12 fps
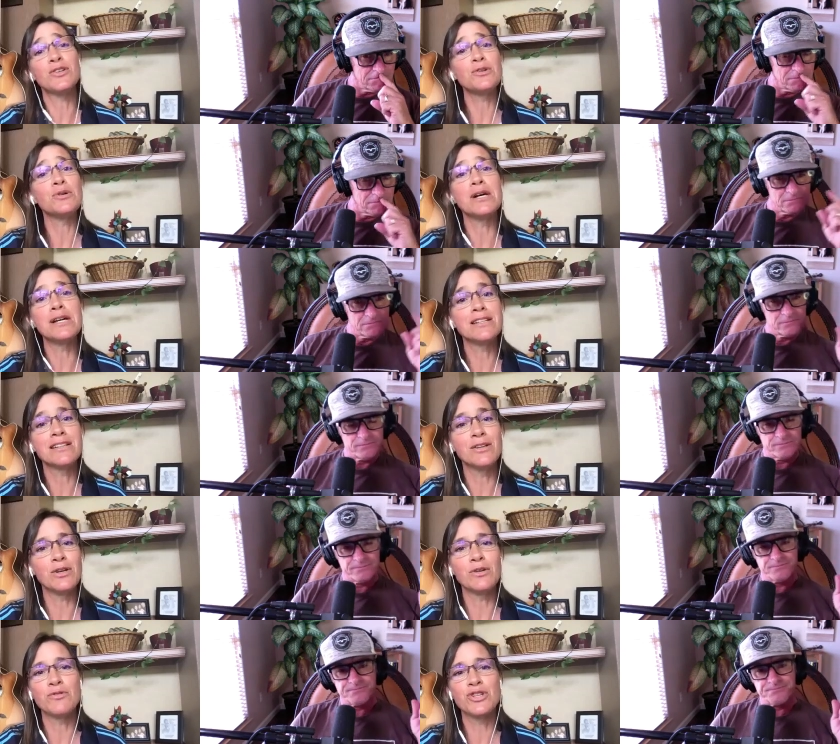Speaker 1: to do it you
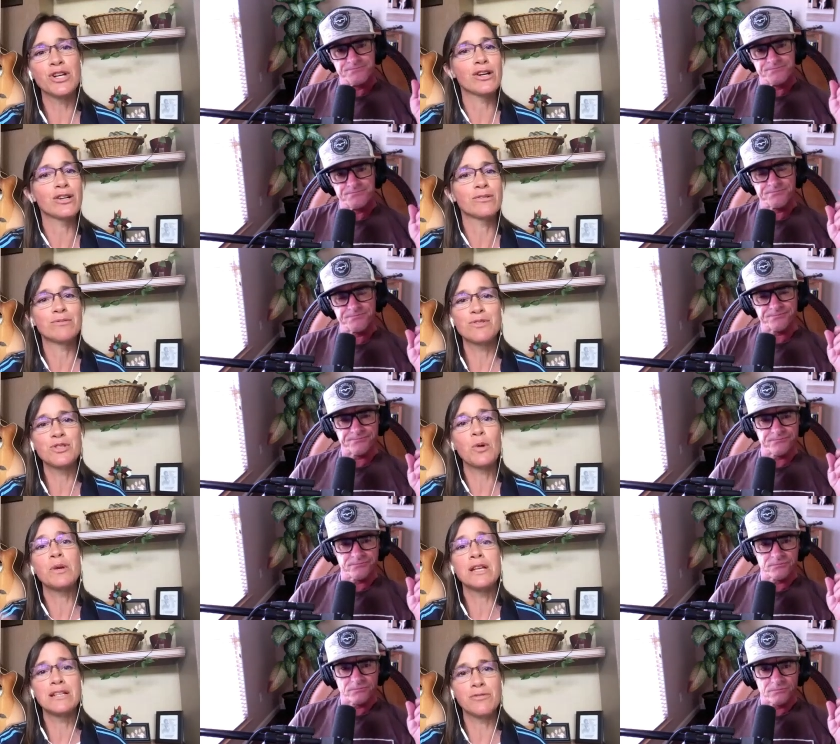know you've shared so
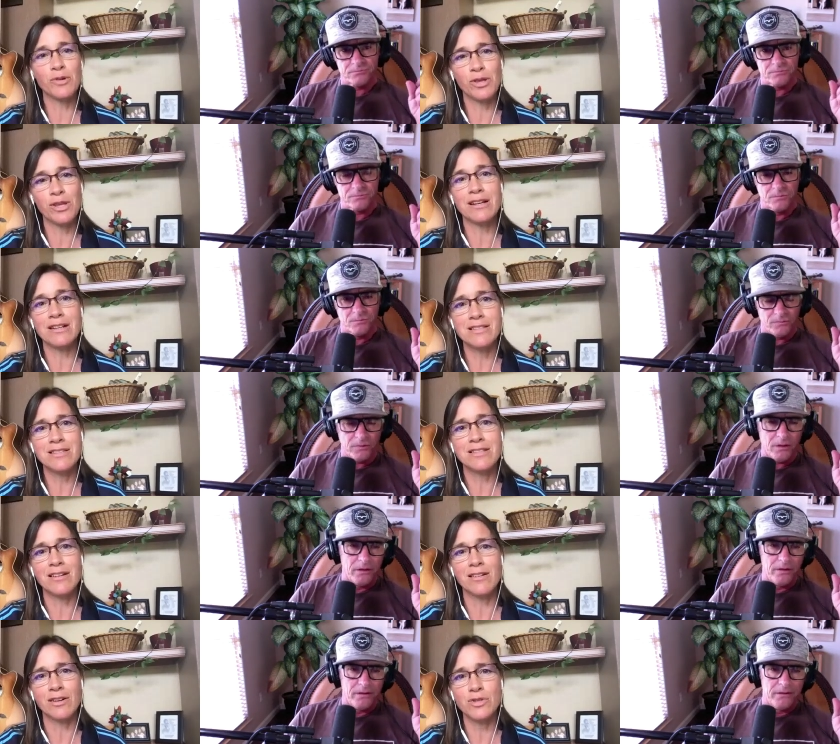many different things
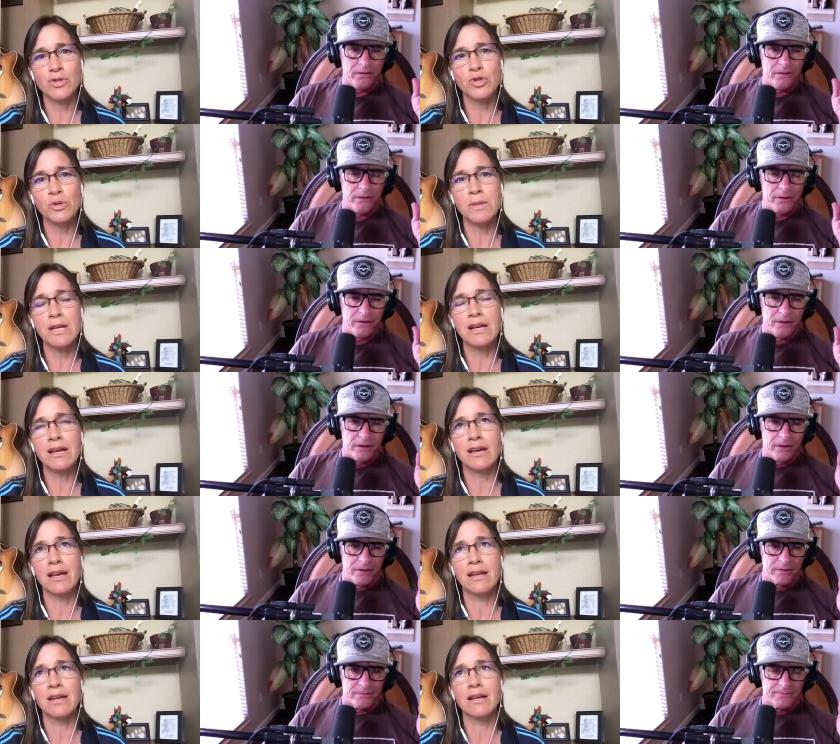on social media
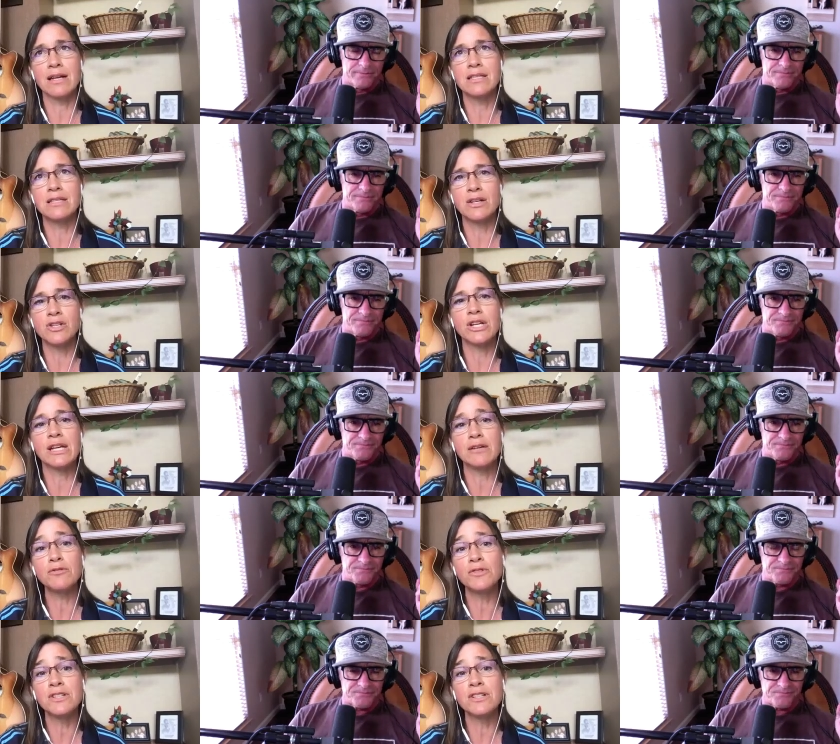and it's such a
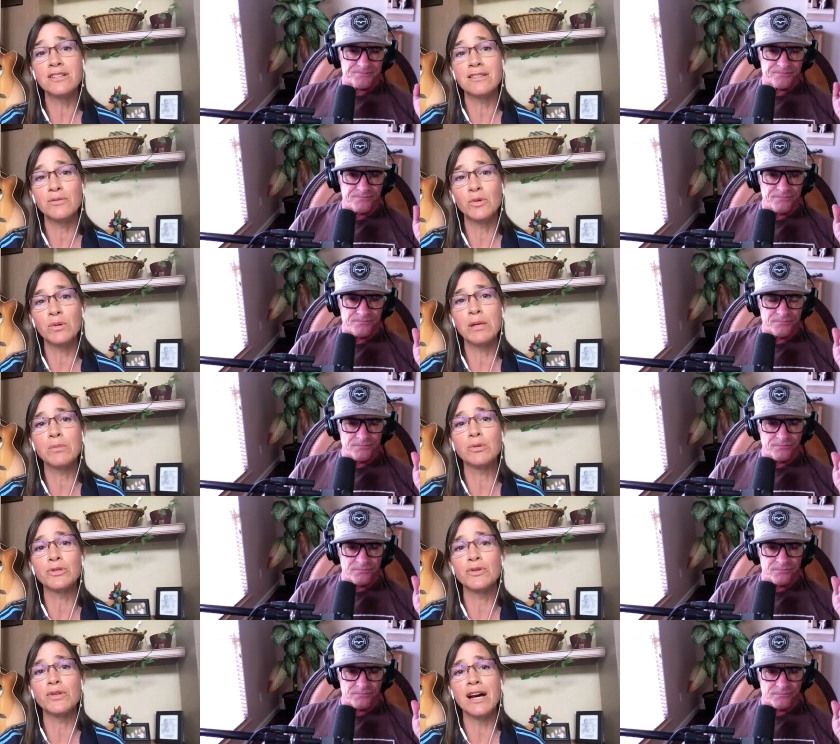gift when people
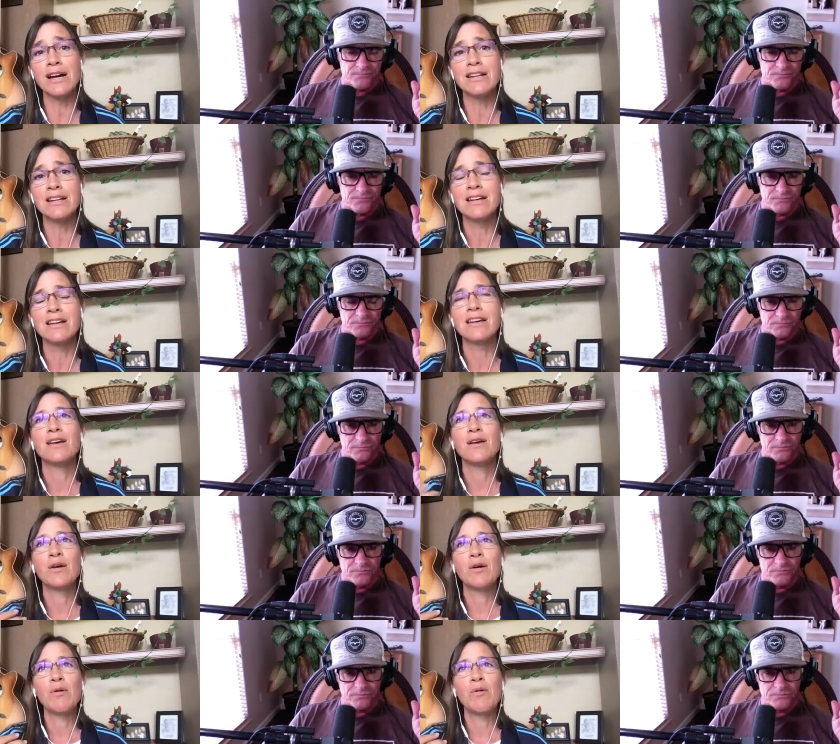do that
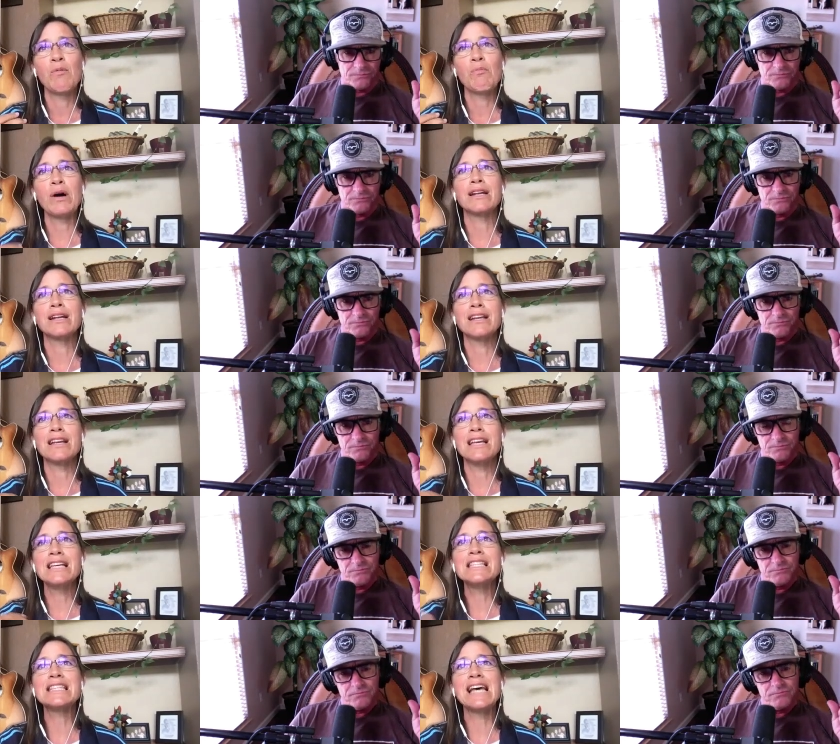but
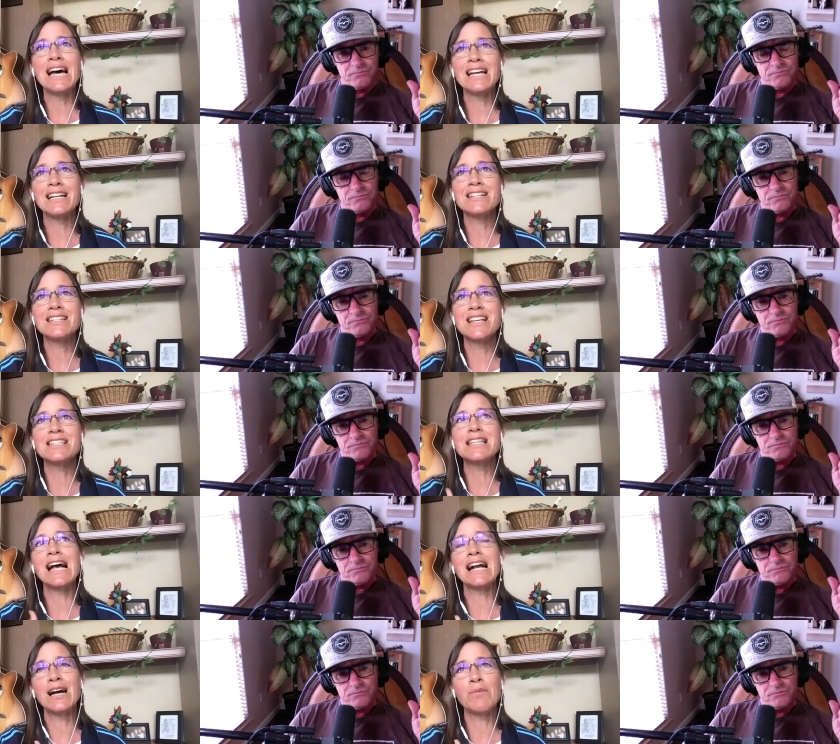is that does
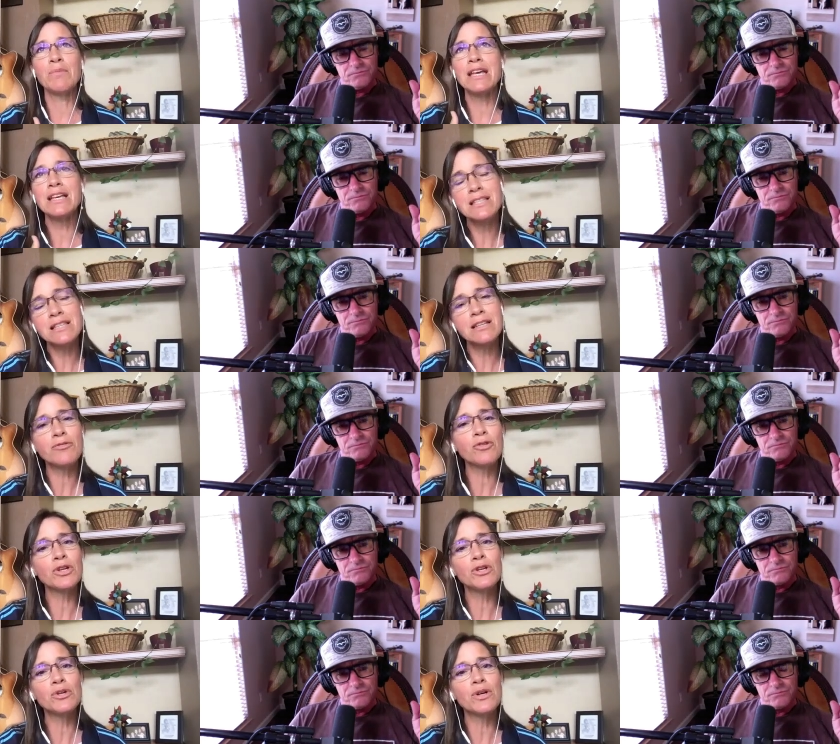that come easily for
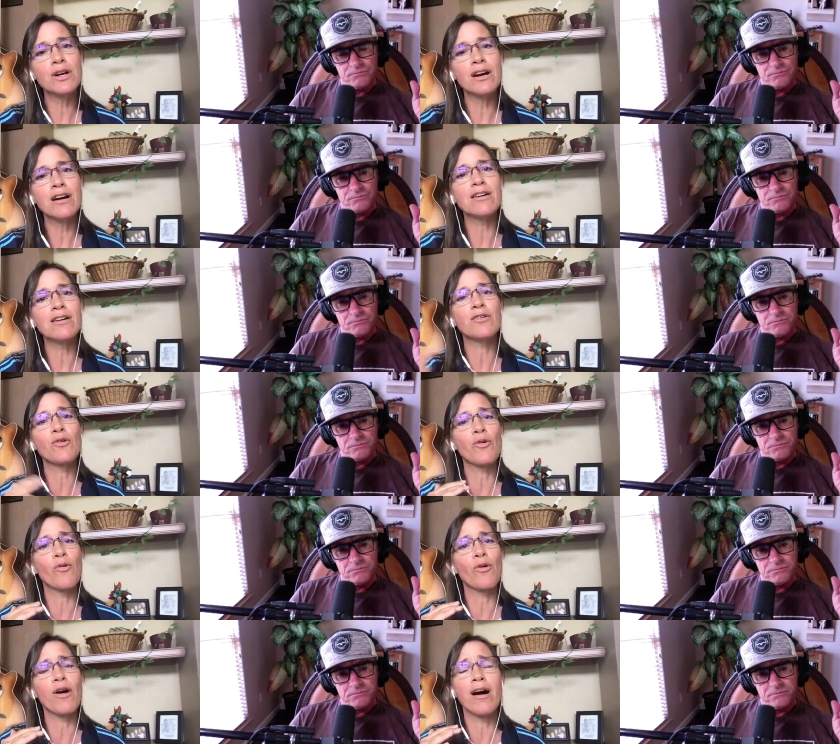you
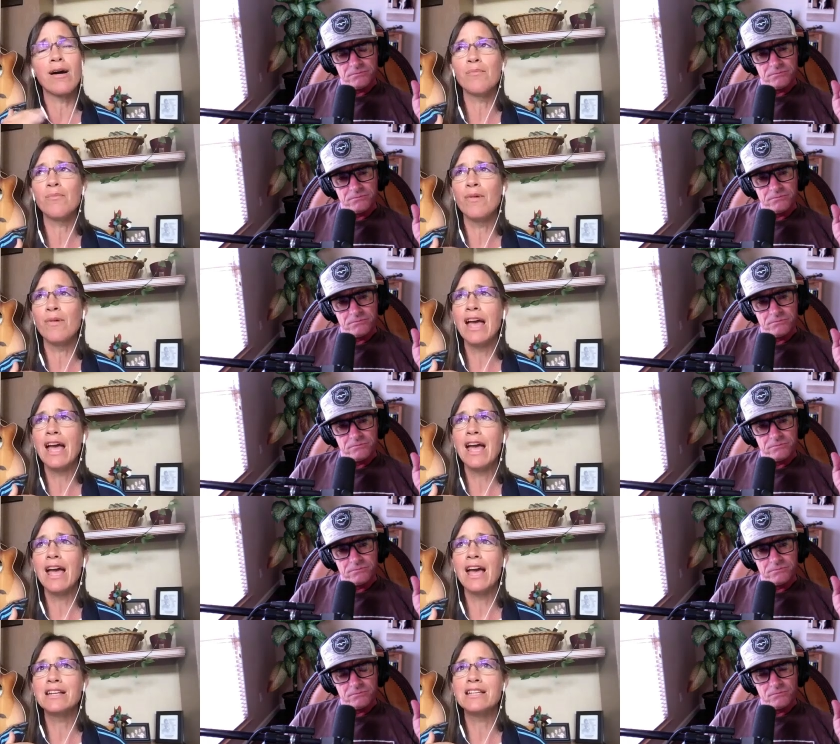or, um,
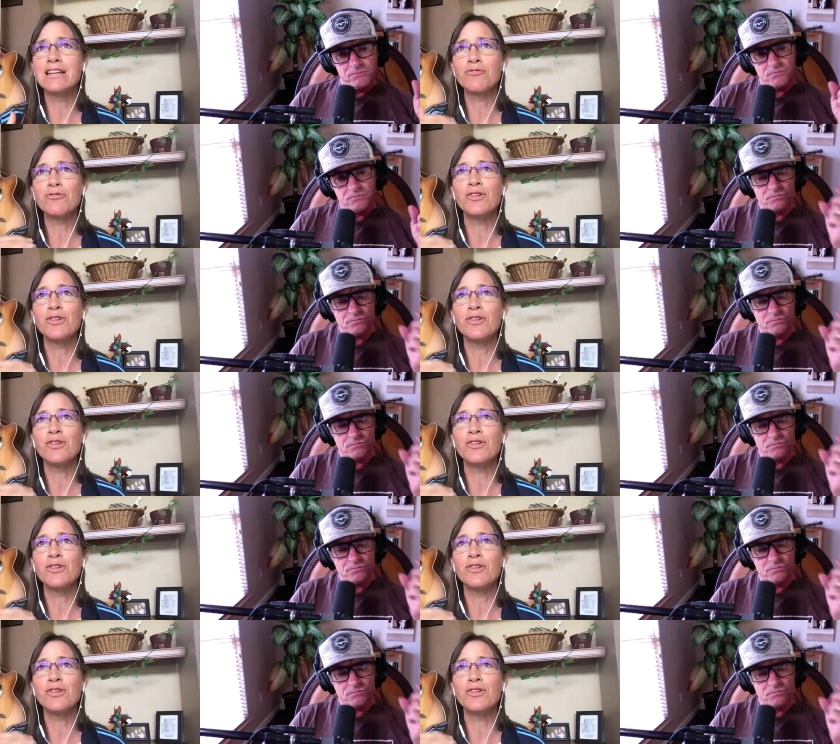and if